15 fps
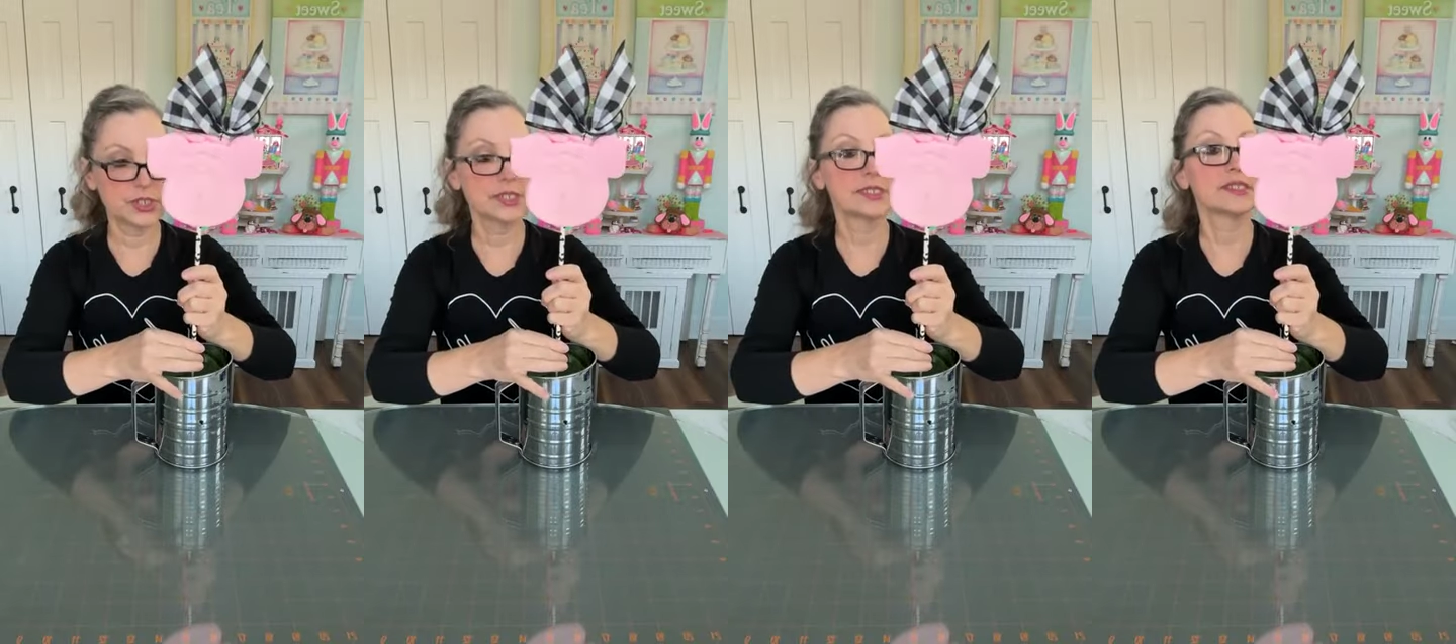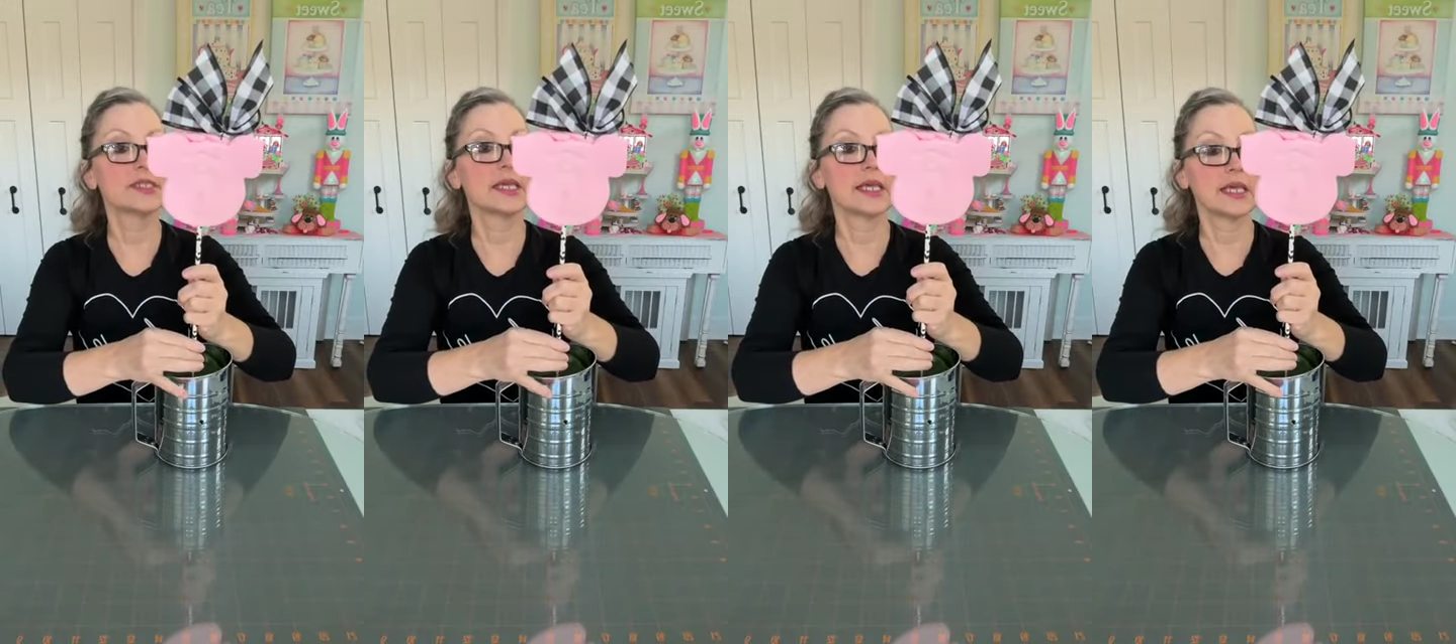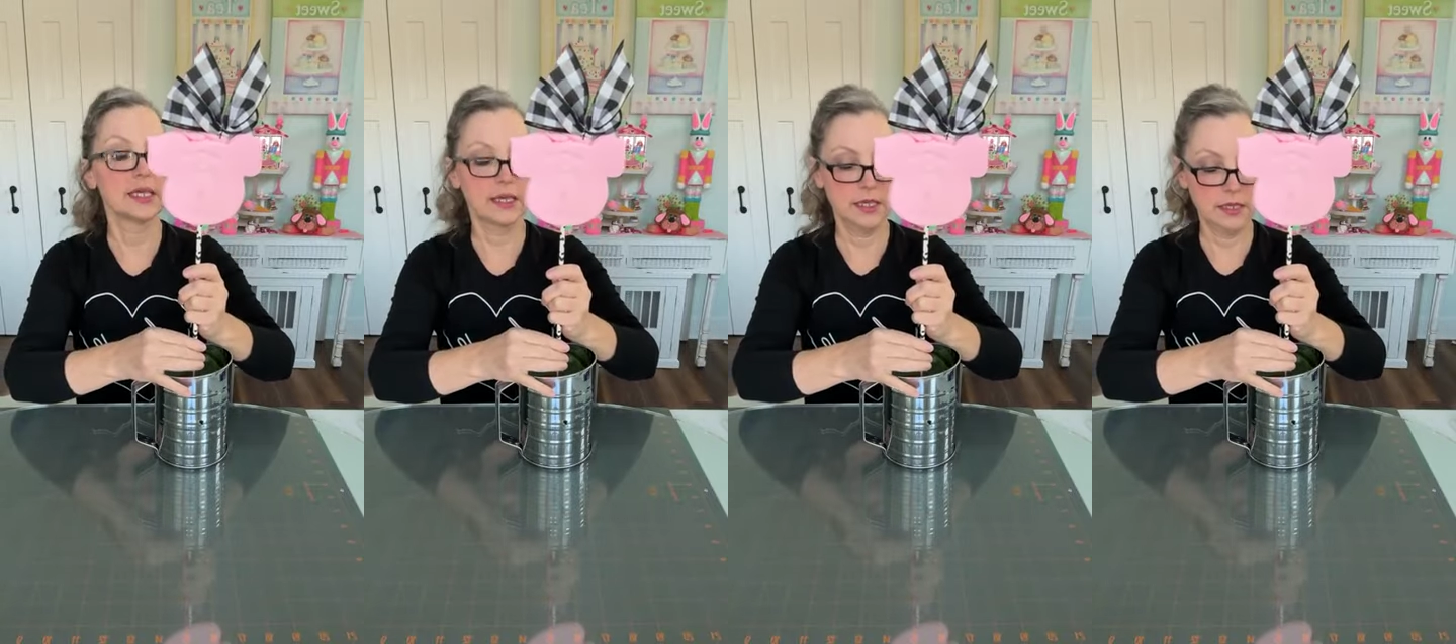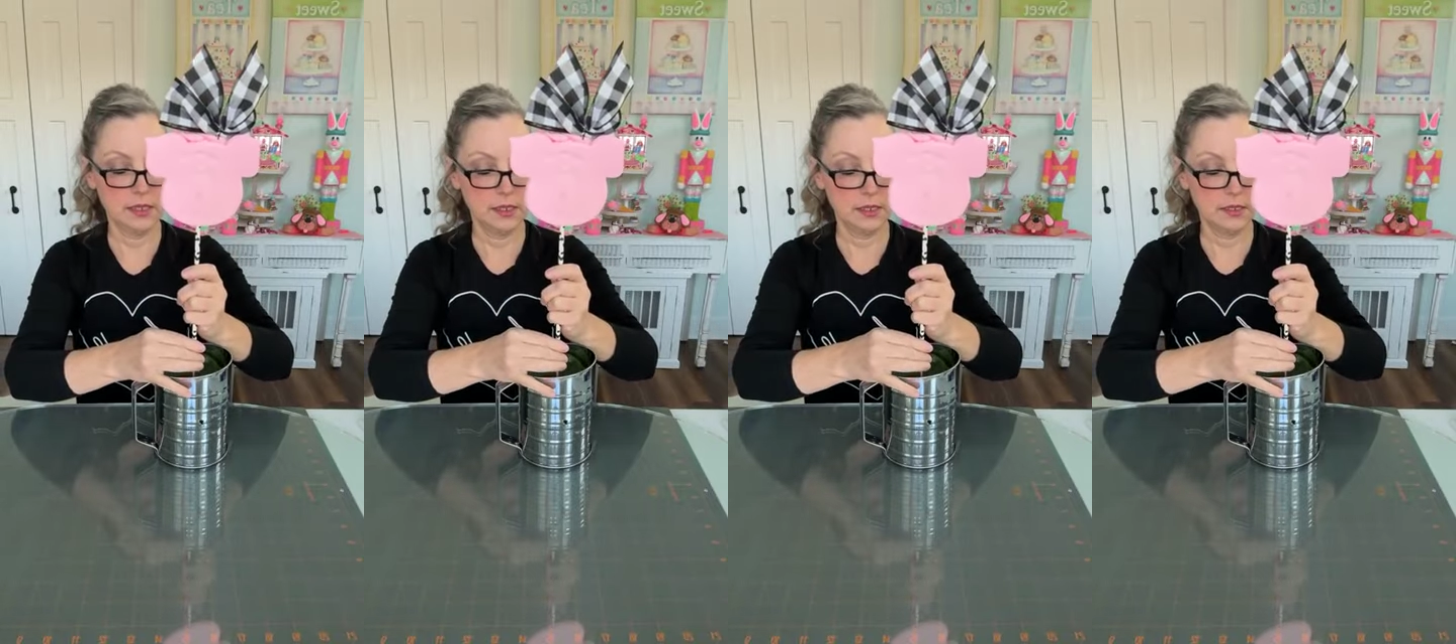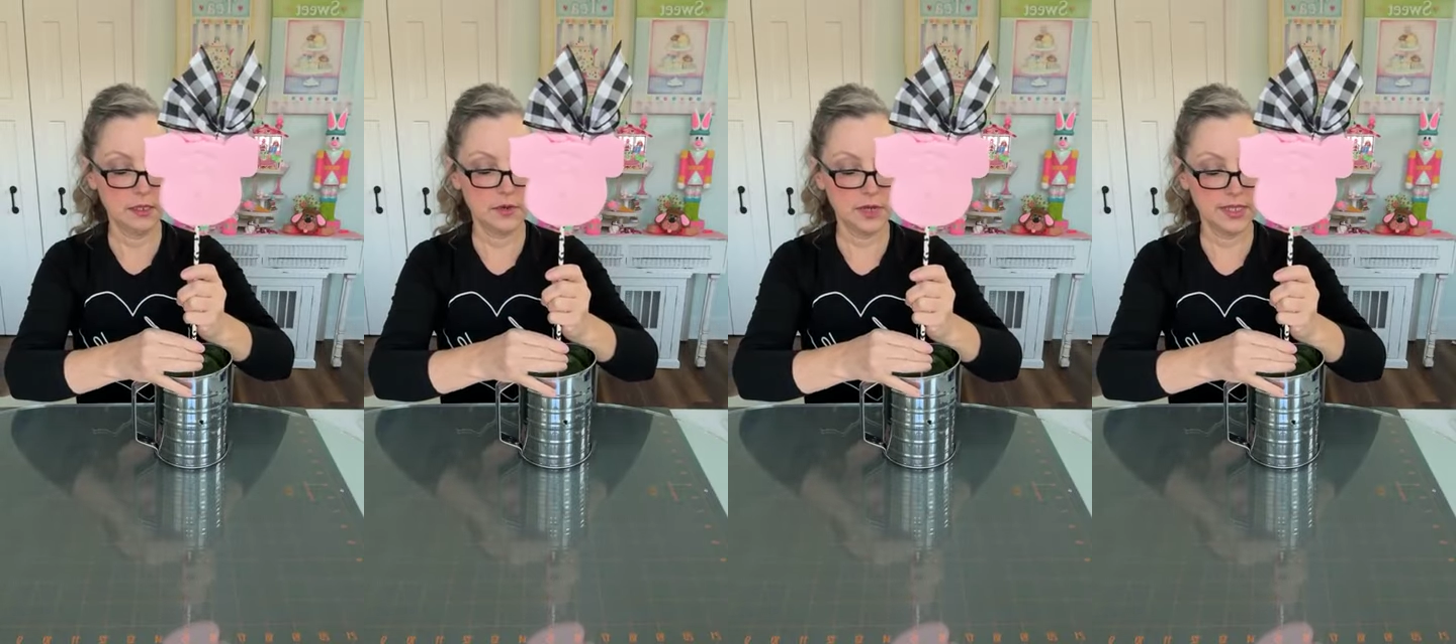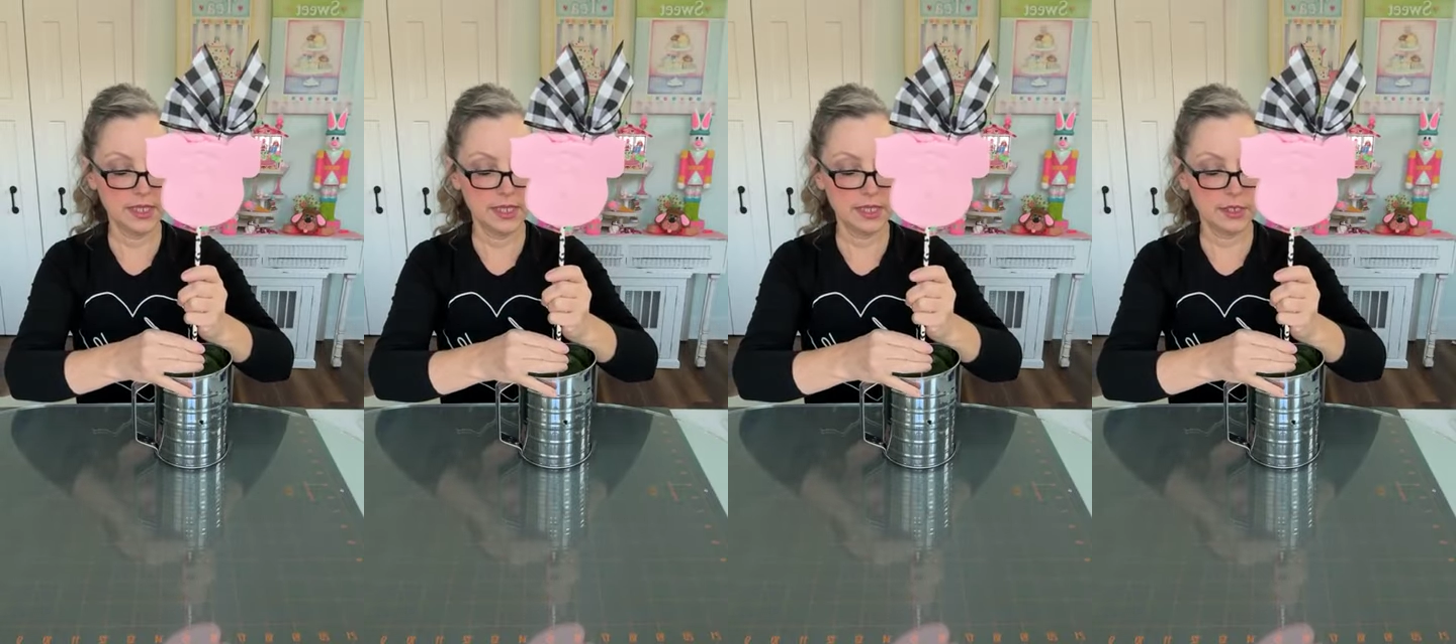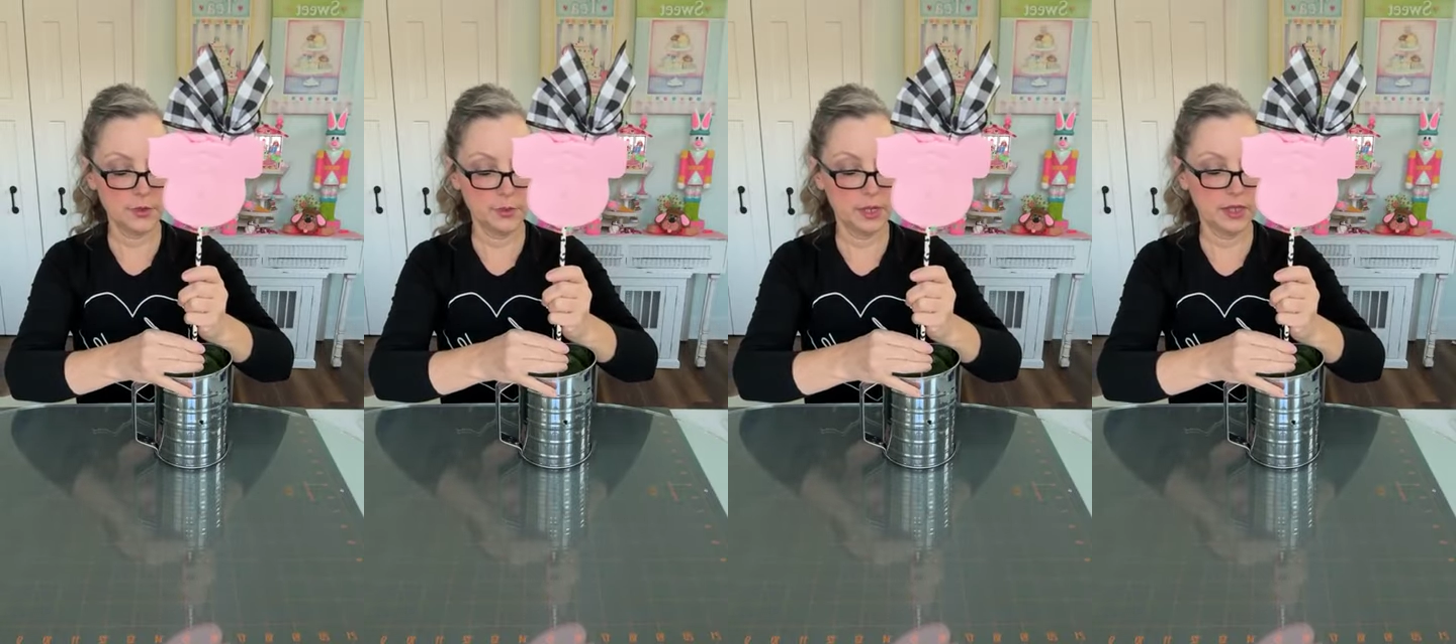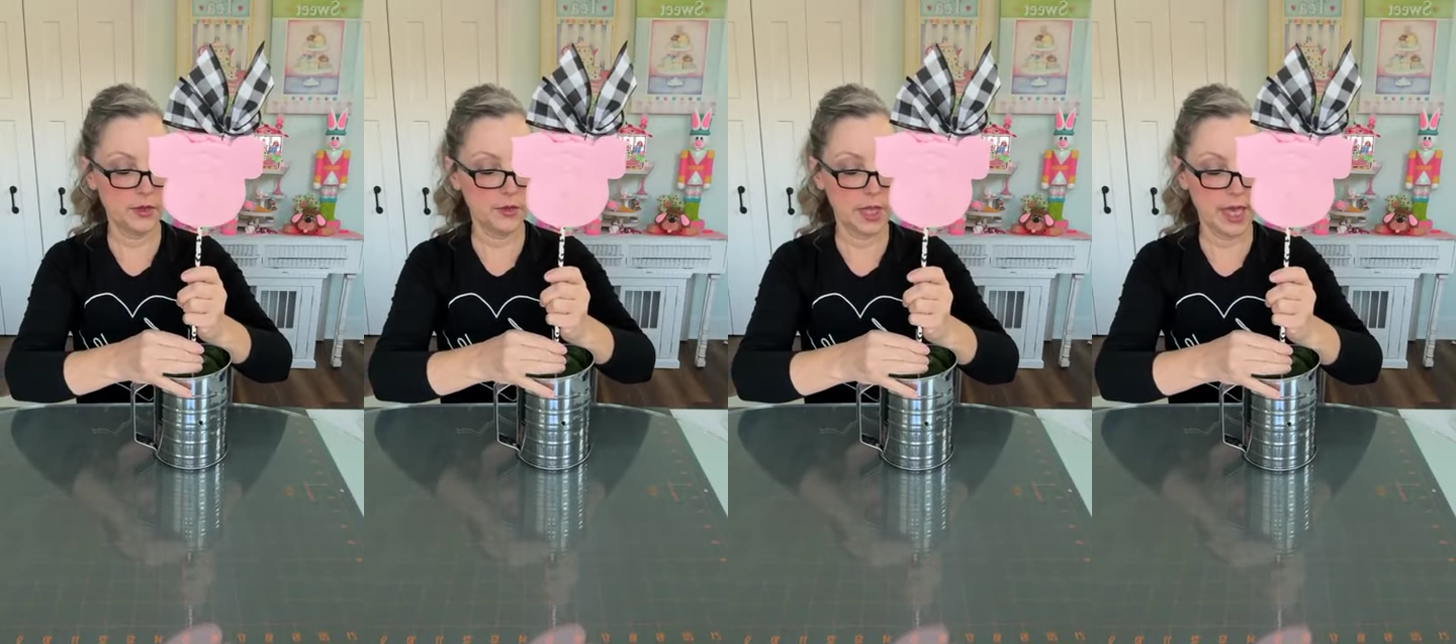just see. No, I think it'll
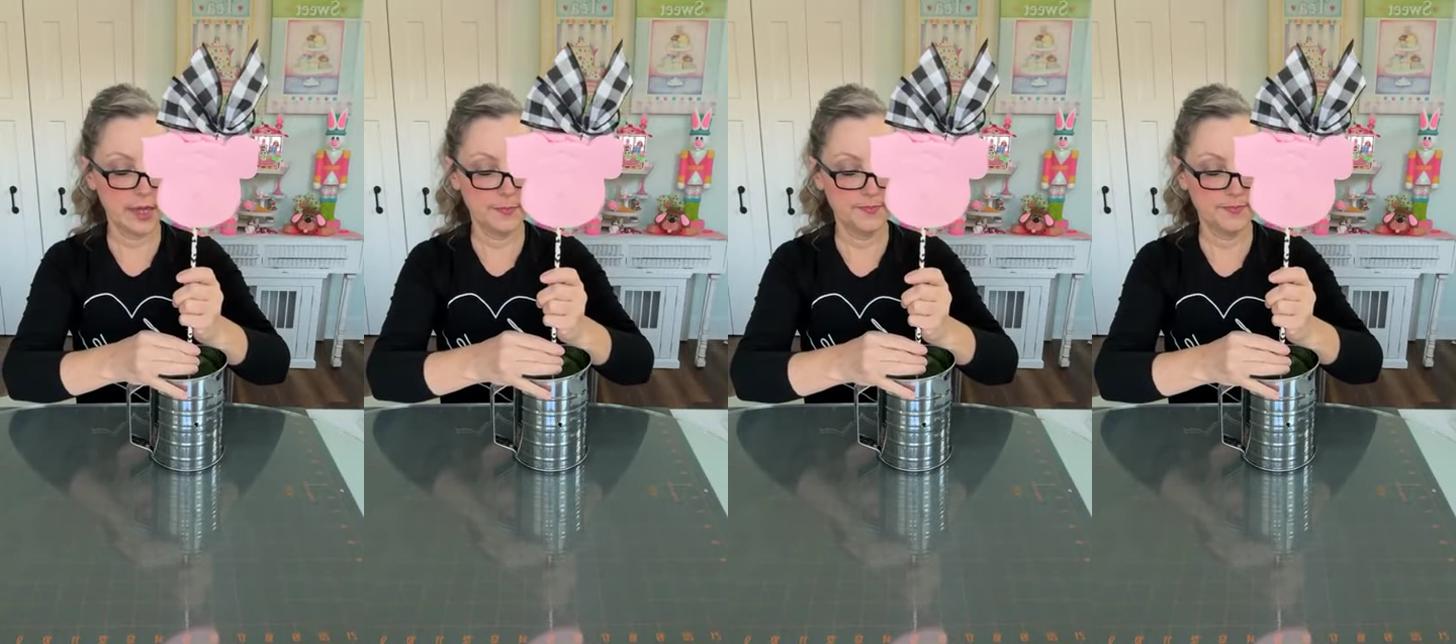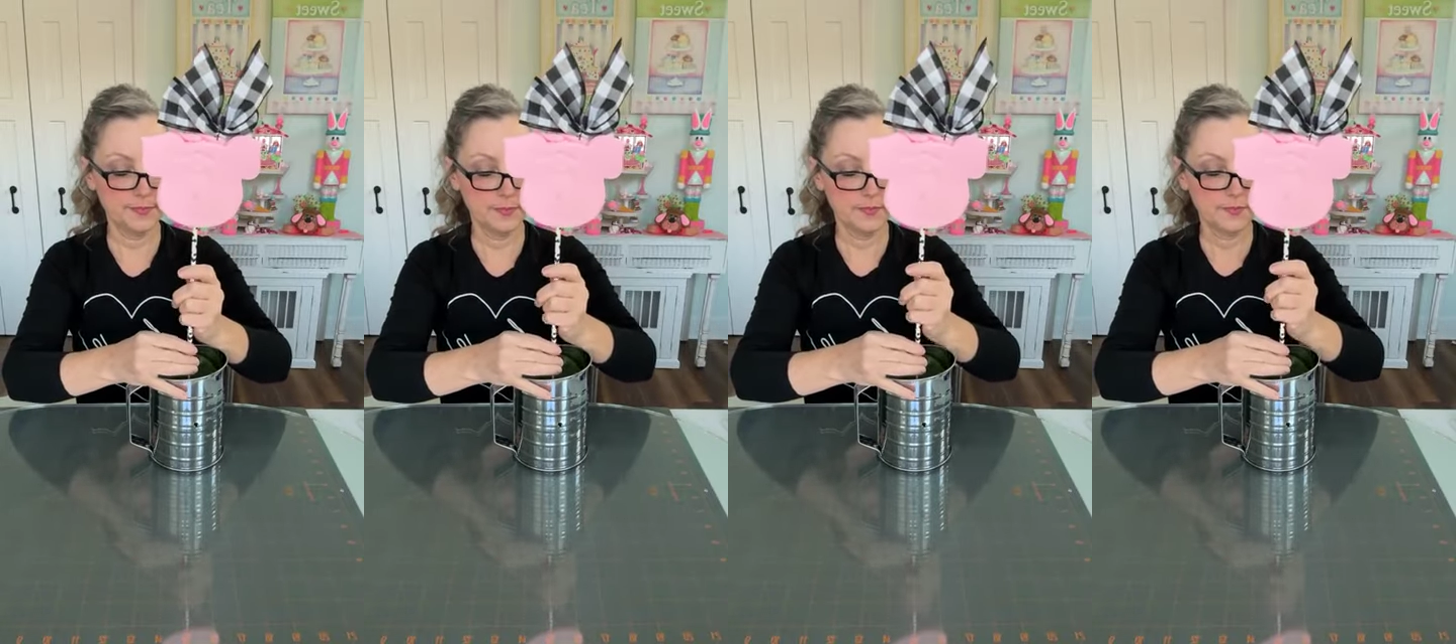be okay.